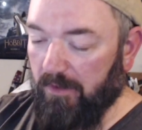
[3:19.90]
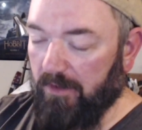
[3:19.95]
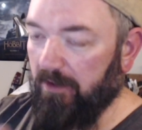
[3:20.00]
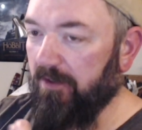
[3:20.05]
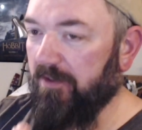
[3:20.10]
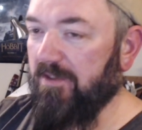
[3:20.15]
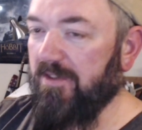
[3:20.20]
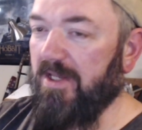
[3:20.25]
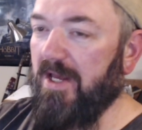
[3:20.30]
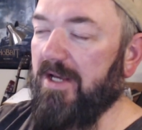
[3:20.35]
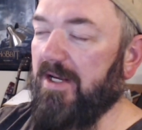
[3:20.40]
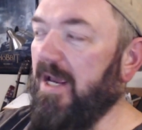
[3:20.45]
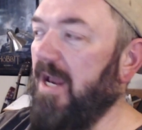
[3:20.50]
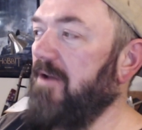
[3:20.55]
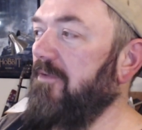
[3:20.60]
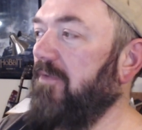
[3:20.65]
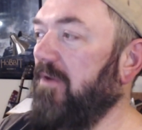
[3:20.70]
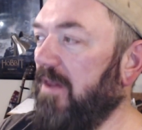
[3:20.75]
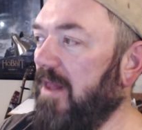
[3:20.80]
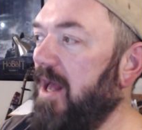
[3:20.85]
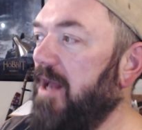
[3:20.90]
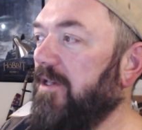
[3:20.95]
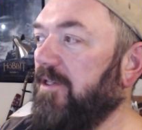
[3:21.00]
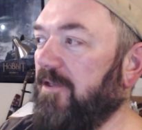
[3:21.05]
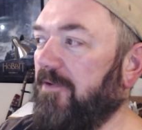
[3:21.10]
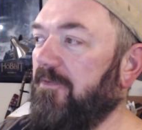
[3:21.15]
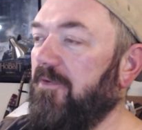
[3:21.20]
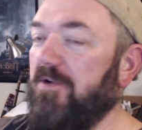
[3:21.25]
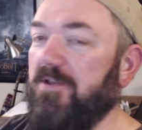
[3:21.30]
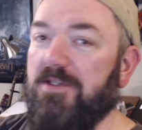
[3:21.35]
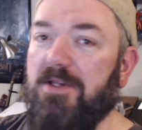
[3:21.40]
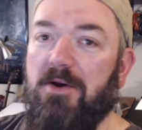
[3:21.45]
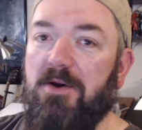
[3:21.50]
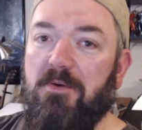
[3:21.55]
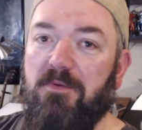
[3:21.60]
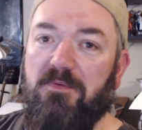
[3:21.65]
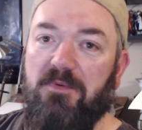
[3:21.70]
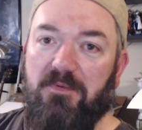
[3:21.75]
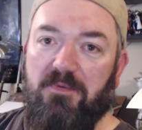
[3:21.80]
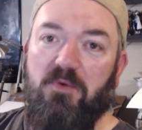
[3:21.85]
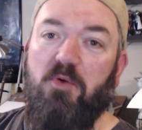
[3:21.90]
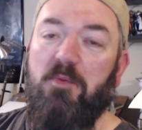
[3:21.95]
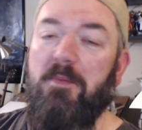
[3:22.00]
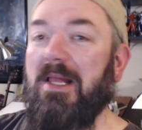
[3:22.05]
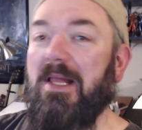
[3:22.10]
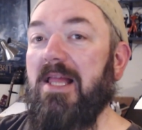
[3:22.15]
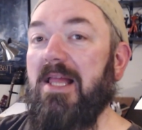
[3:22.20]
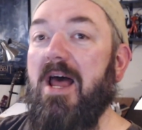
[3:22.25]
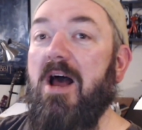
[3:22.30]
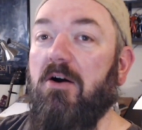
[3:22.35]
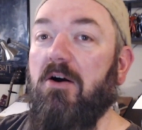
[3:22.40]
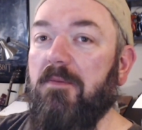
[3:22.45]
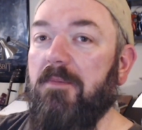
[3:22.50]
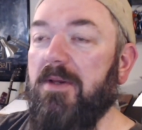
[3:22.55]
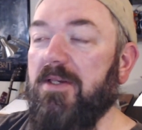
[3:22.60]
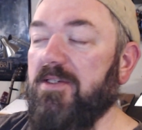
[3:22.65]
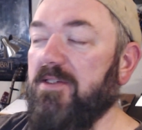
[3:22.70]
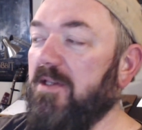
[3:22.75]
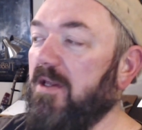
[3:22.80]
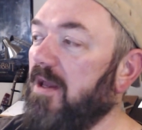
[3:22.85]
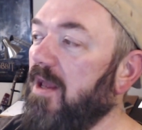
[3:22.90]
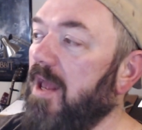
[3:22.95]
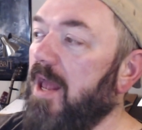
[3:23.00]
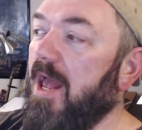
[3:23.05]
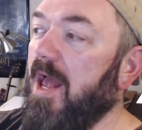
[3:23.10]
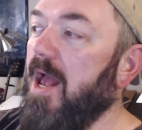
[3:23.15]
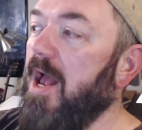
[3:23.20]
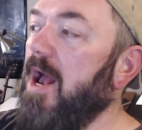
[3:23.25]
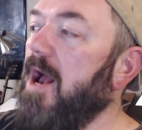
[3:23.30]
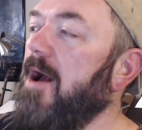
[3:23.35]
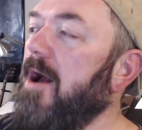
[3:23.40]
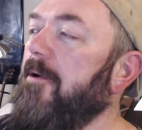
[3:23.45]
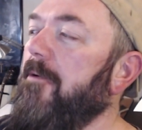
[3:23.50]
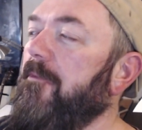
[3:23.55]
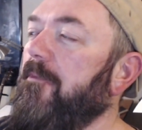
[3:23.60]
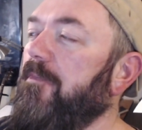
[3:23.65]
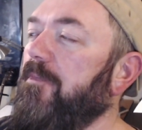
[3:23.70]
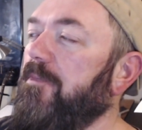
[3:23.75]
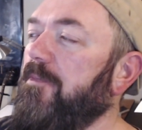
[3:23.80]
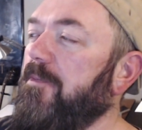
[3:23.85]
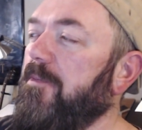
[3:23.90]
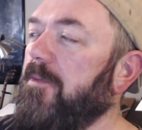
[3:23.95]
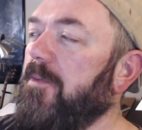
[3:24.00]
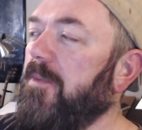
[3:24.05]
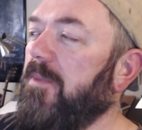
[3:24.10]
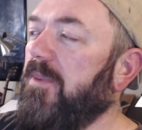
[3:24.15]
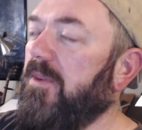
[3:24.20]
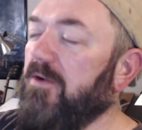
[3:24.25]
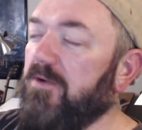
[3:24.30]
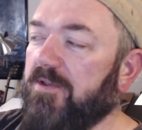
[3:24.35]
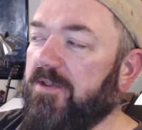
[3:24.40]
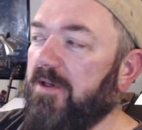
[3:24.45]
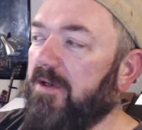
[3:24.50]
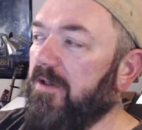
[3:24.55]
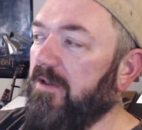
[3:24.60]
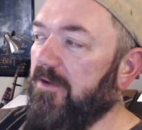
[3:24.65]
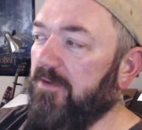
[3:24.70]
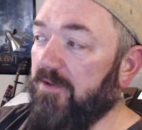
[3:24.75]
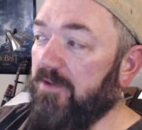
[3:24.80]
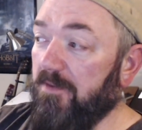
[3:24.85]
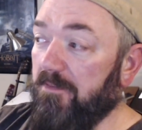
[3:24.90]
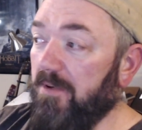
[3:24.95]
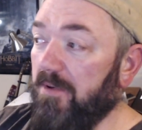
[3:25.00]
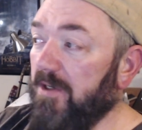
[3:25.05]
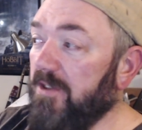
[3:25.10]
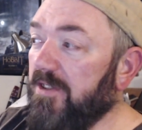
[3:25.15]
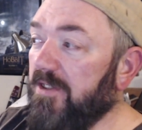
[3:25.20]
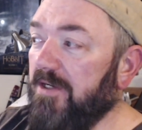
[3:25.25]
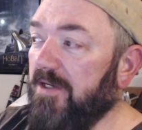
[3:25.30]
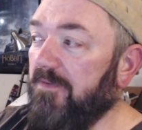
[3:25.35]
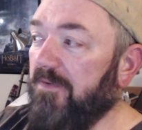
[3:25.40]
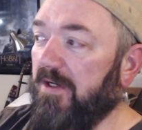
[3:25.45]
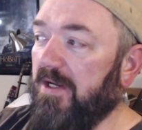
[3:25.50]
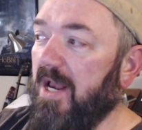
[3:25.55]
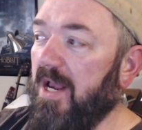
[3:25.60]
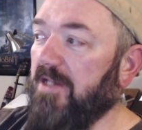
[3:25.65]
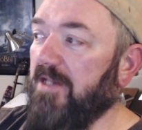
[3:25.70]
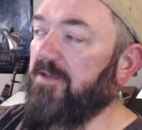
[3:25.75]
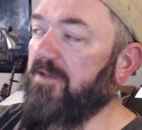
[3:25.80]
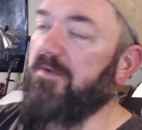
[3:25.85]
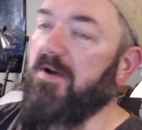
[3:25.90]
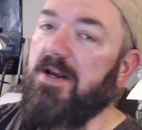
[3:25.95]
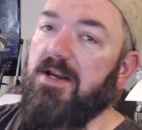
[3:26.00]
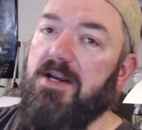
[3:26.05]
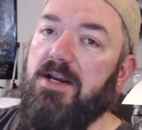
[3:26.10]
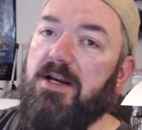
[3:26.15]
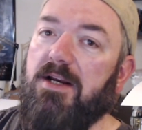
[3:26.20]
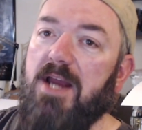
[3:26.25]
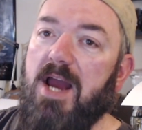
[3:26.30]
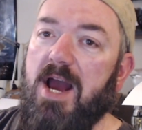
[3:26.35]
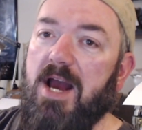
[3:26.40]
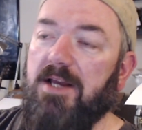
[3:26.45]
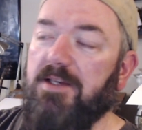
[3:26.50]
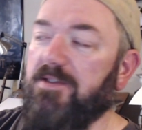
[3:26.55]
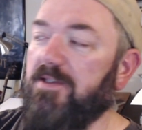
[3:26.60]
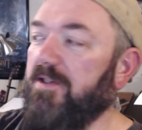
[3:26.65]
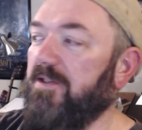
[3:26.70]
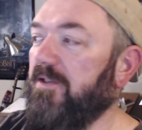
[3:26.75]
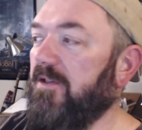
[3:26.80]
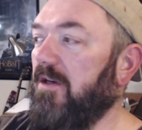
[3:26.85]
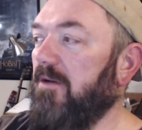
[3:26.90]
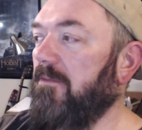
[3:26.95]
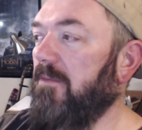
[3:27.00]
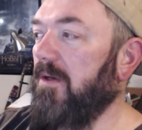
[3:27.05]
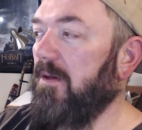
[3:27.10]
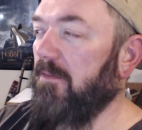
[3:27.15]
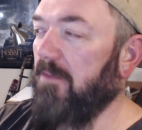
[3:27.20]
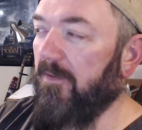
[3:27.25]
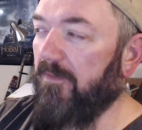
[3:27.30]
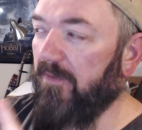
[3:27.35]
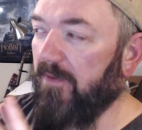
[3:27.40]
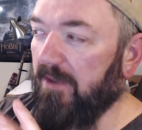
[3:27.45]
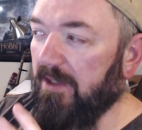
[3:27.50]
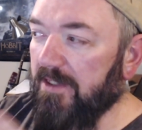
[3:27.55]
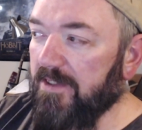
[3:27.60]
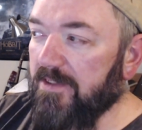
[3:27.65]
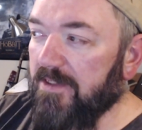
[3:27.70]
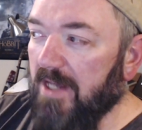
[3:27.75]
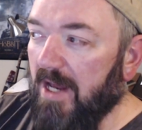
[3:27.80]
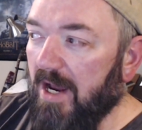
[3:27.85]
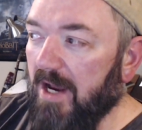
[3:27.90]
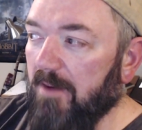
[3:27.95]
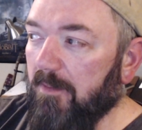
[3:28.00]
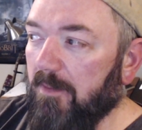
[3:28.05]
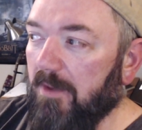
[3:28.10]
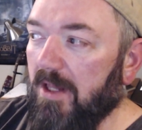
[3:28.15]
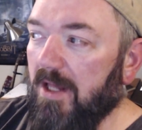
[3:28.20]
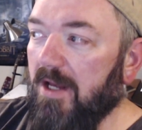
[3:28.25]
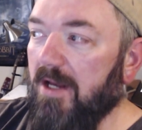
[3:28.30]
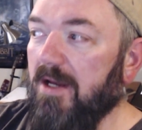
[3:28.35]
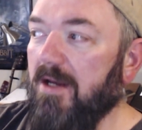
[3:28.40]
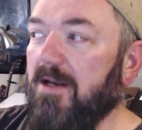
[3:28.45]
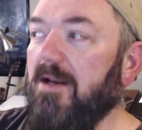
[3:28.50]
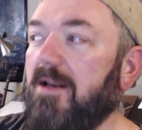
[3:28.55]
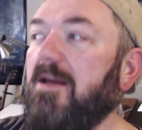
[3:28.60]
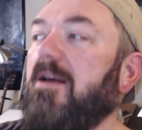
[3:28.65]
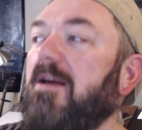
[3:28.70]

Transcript: looks like a Philosopher's Stone from Full Metal Alchemist? There's a bunch of different Castlevania guys this could be, but for this timeline